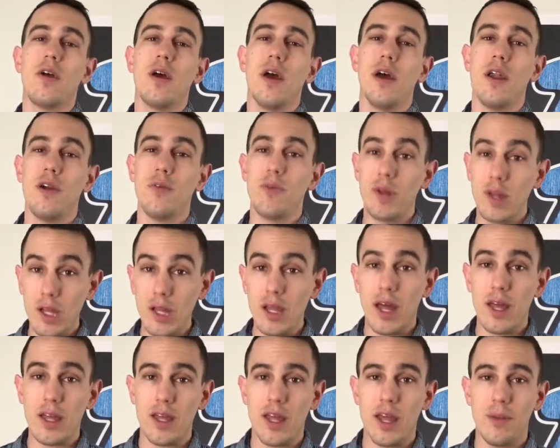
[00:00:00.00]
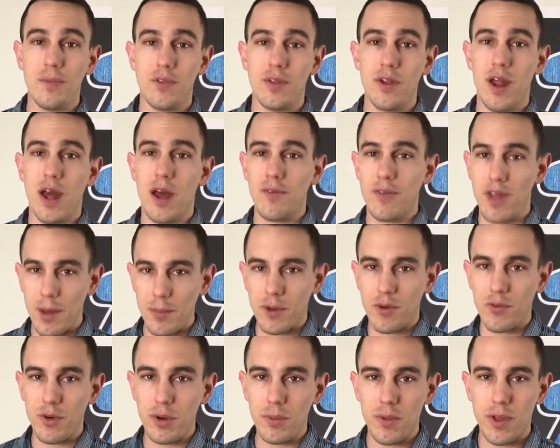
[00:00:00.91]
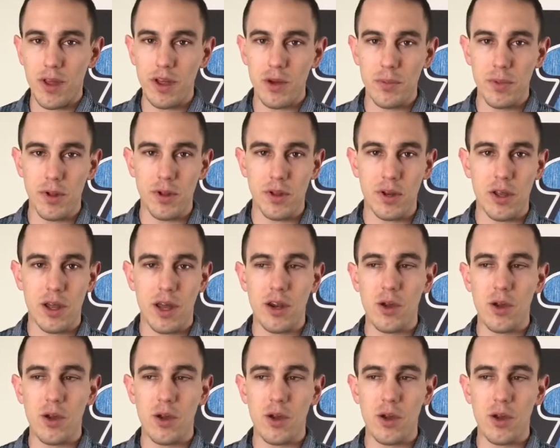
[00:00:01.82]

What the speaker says: And I really like games that have that much replayability.